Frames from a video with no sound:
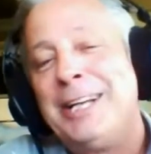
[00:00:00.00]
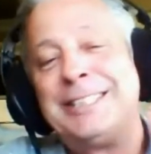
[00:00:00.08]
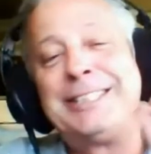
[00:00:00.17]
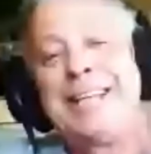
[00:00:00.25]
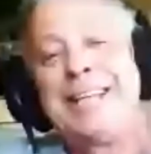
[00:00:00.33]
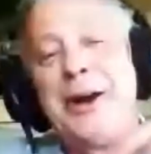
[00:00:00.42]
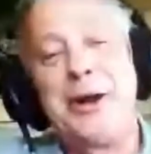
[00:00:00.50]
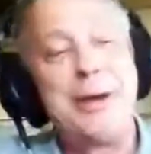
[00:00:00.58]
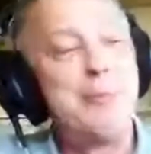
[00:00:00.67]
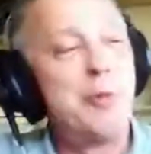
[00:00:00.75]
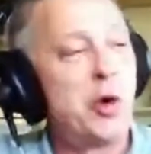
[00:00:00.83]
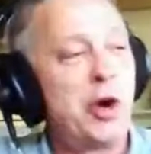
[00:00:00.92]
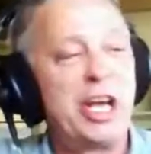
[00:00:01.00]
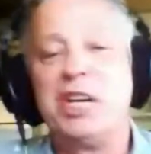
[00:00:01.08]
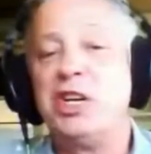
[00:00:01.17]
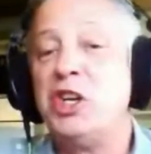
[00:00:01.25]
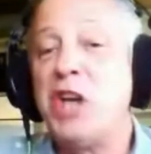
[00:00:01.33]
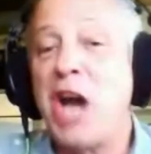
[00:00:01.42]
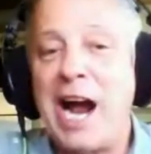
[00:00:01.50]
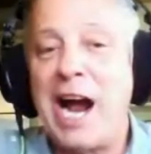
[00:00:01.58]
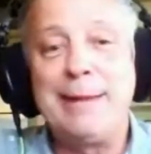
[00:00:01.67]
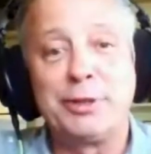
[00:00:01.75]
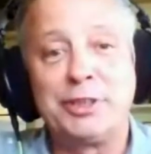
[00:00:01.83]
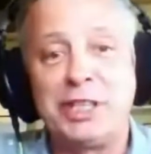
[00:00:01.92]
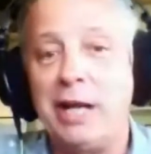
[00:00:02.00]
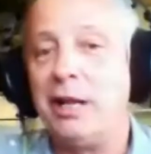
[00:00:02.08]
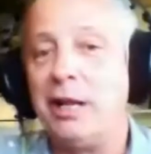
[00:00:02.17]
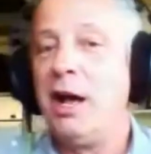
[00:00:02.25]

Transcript: Saturday morning, 90%.